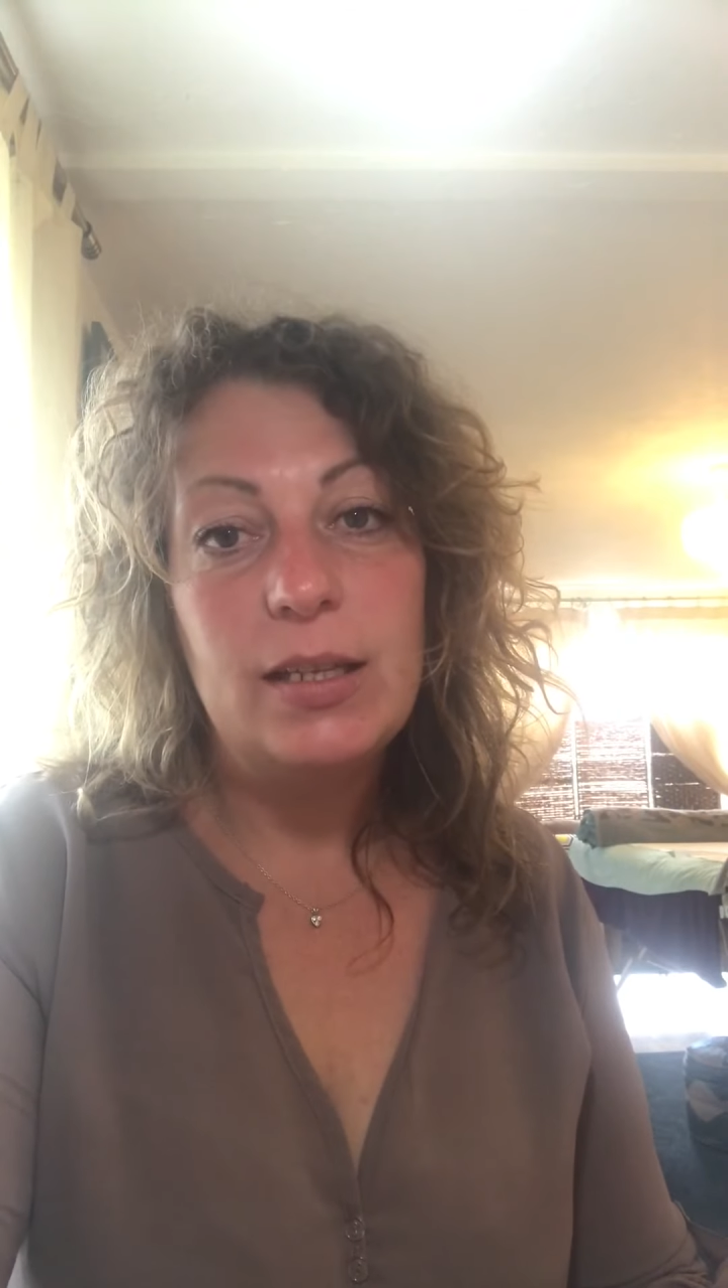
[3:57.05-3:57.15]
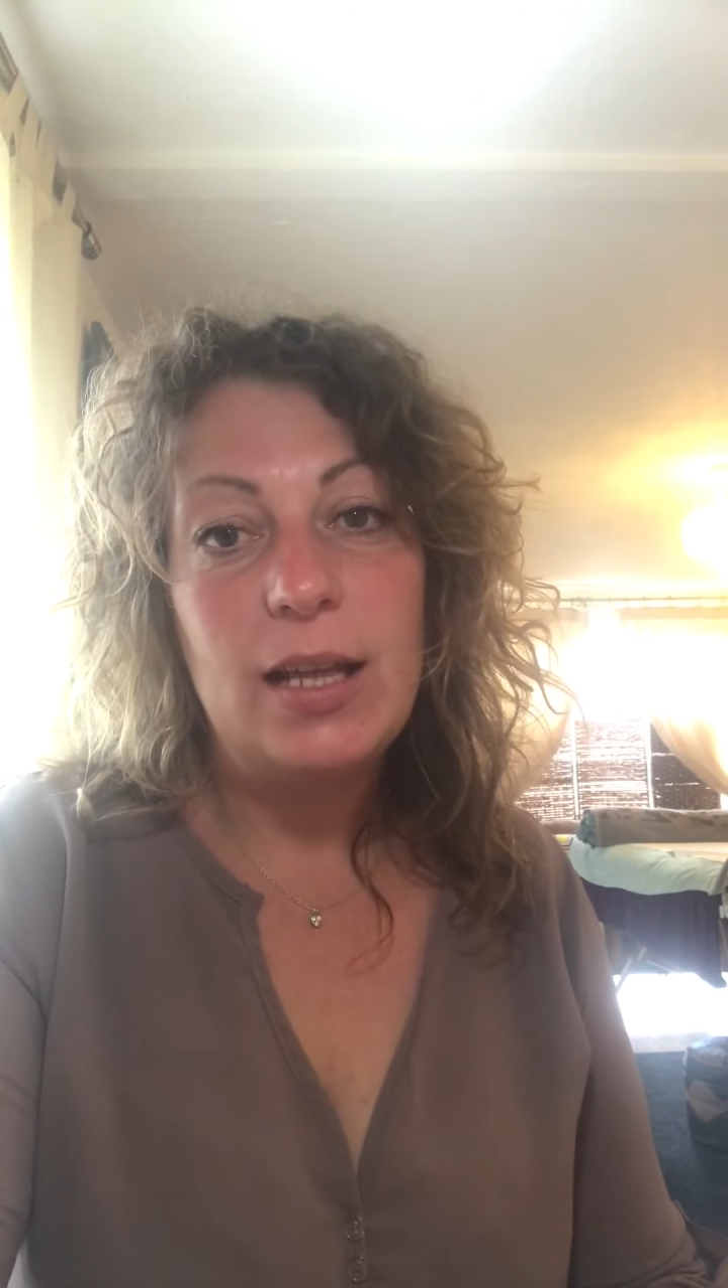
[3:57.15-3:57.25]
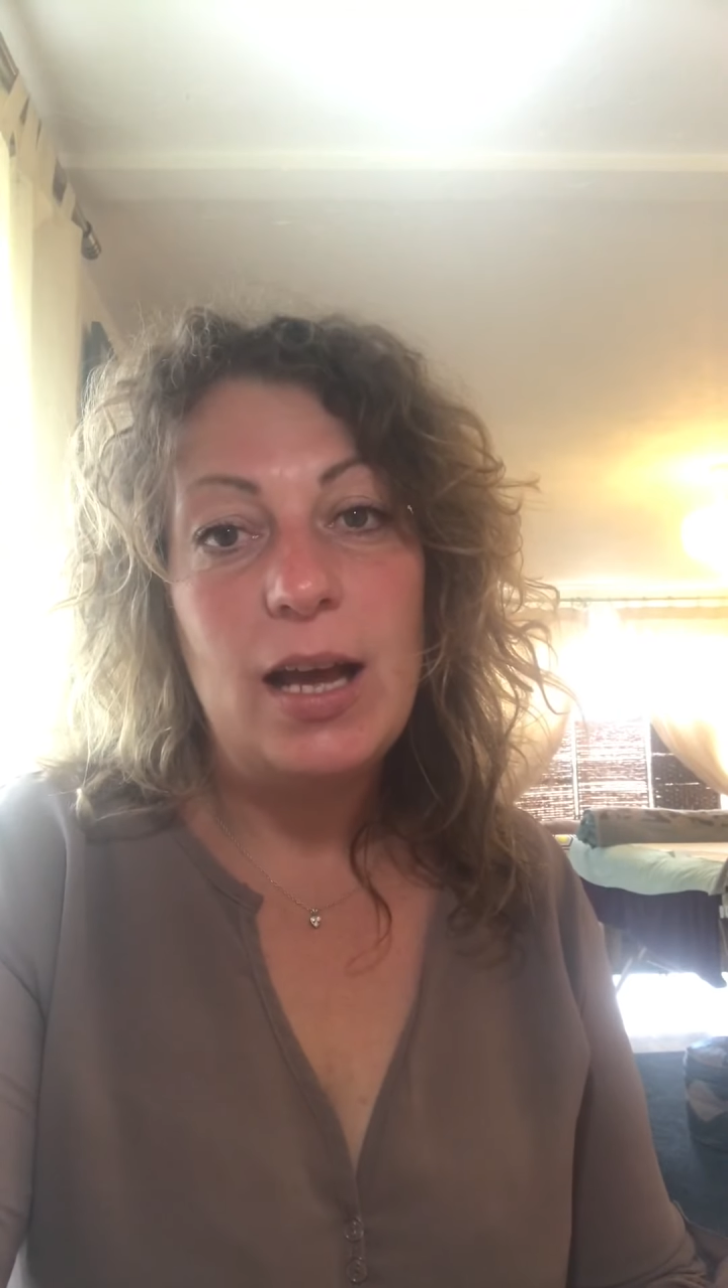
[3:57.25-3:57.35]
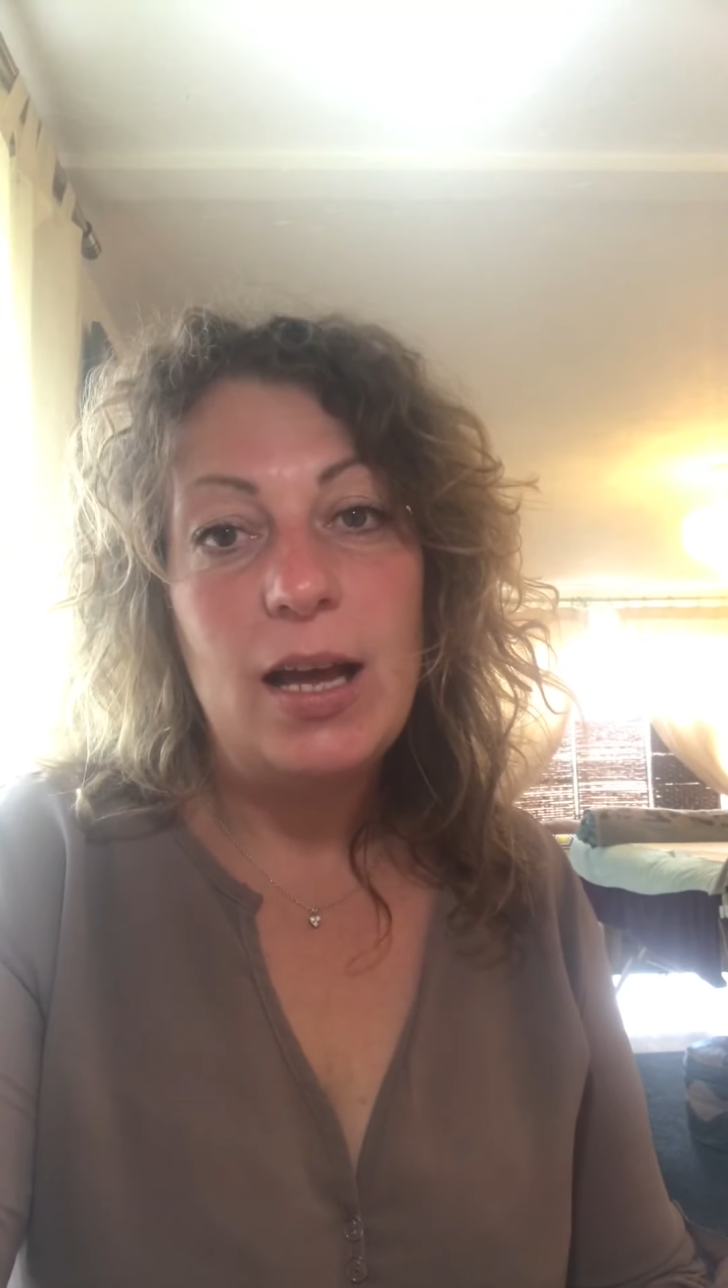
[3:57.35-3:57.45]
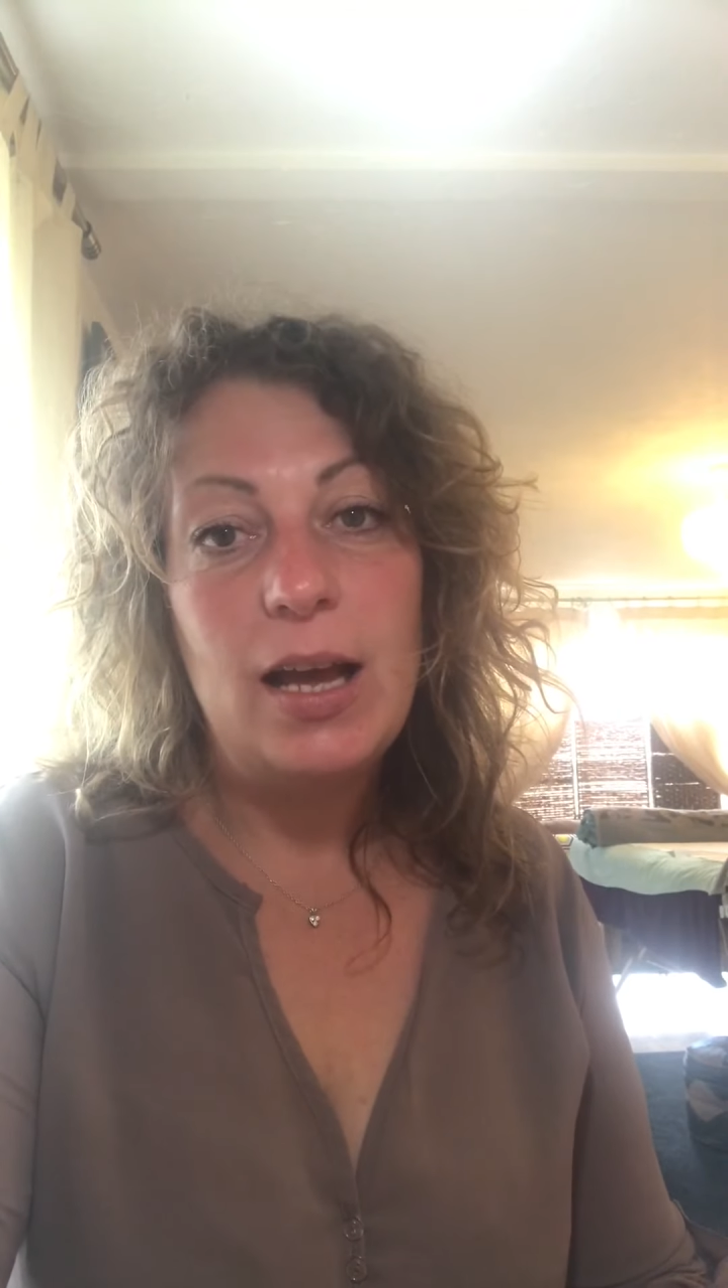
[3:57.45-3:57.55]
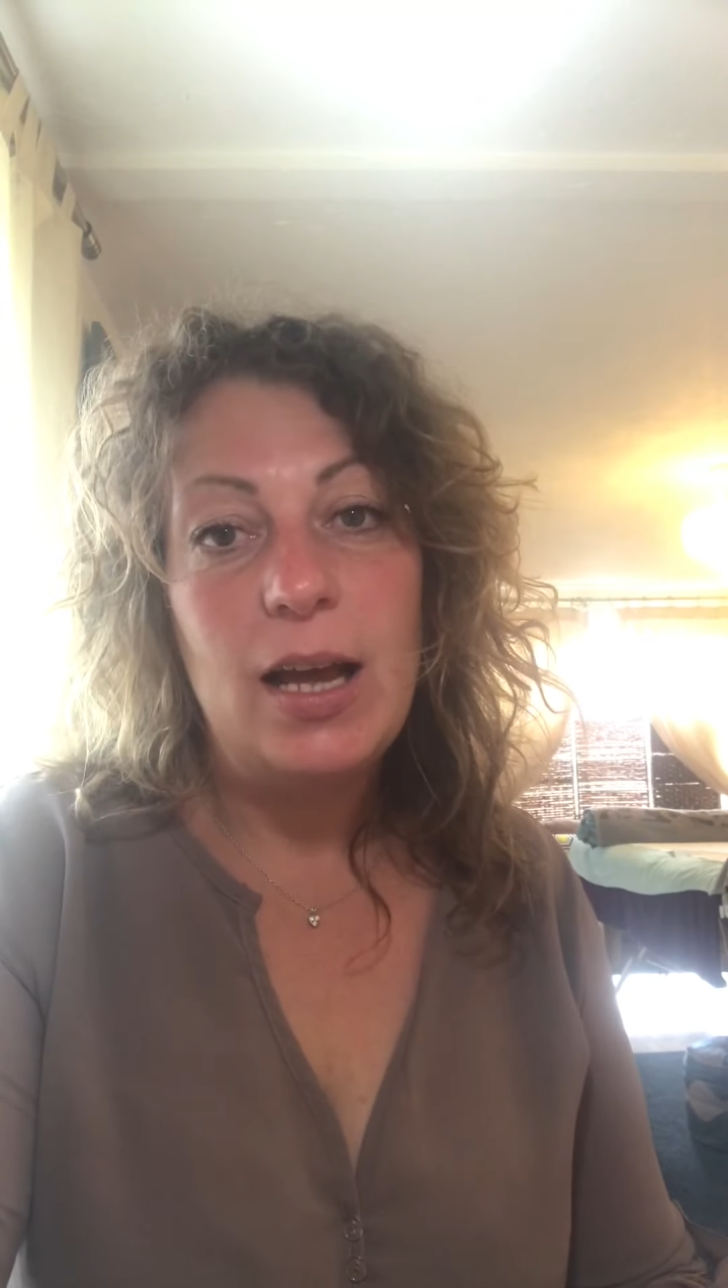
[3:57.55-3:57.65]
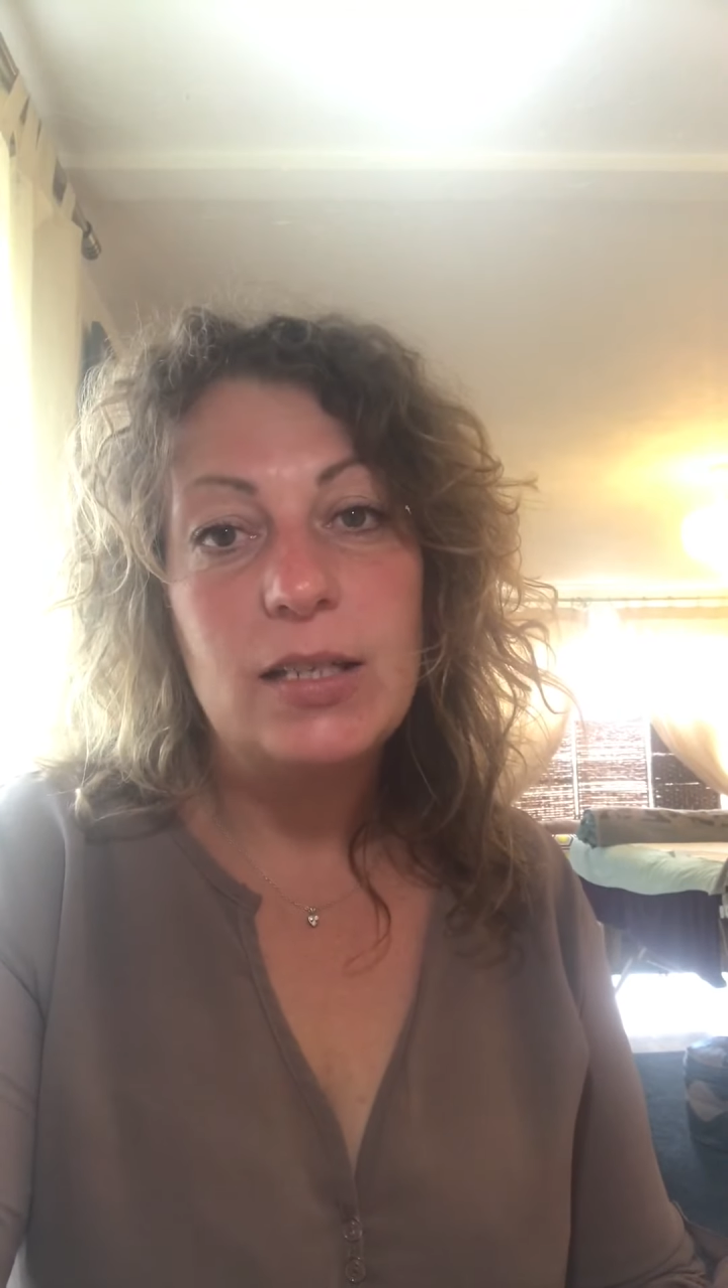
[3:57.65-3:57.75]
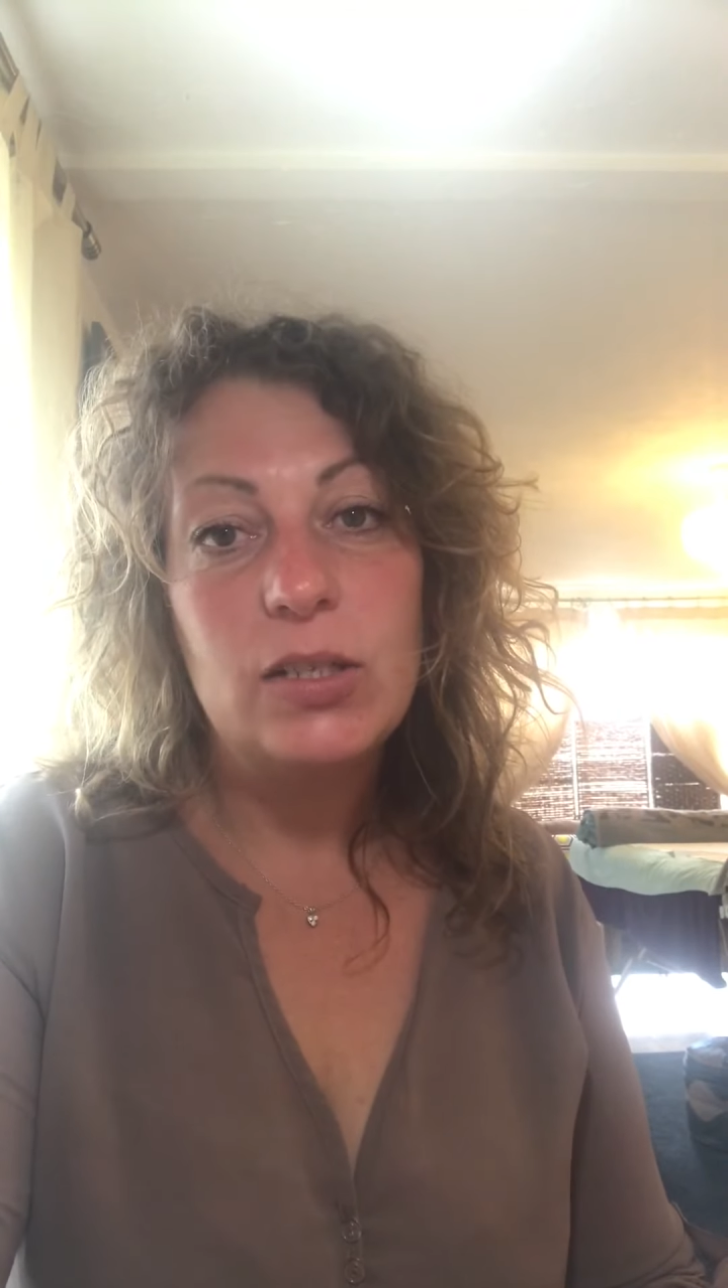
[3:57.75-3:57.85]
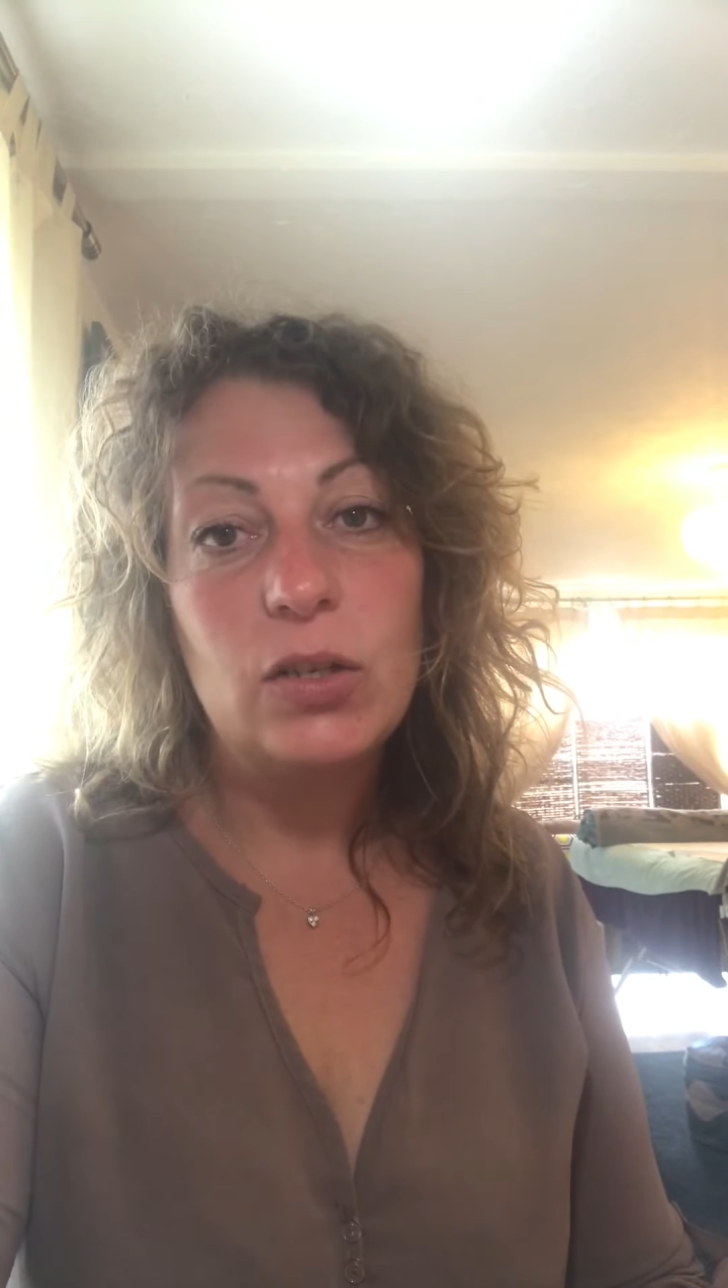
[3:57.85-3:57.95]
that has